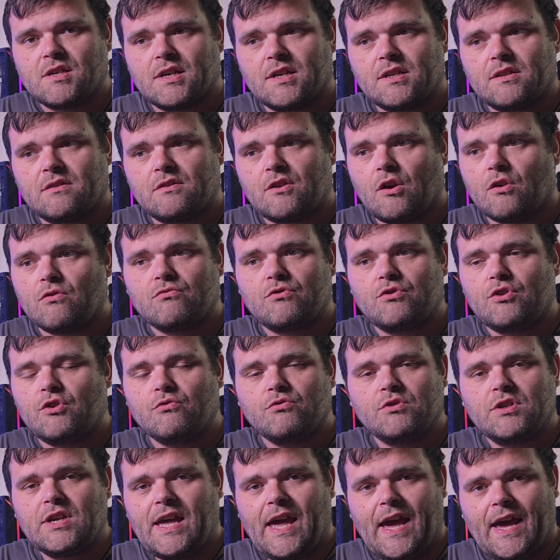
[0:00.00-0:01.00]
I don't
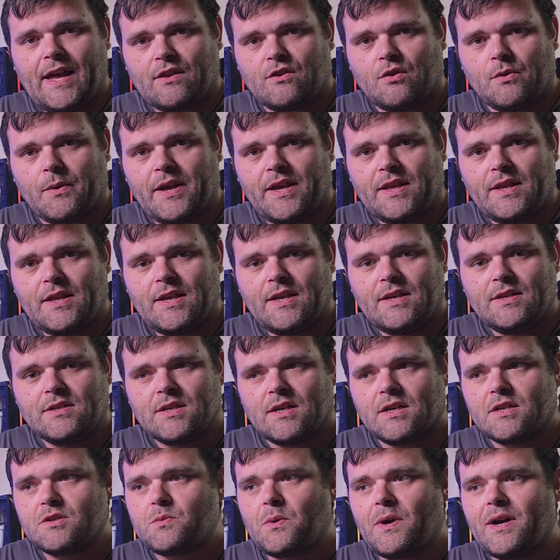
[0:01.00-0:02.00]
usually get 280s.
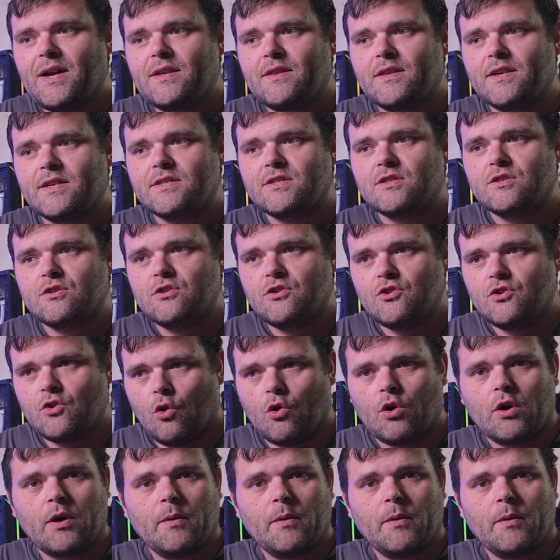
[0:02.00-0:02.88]
That's why there's no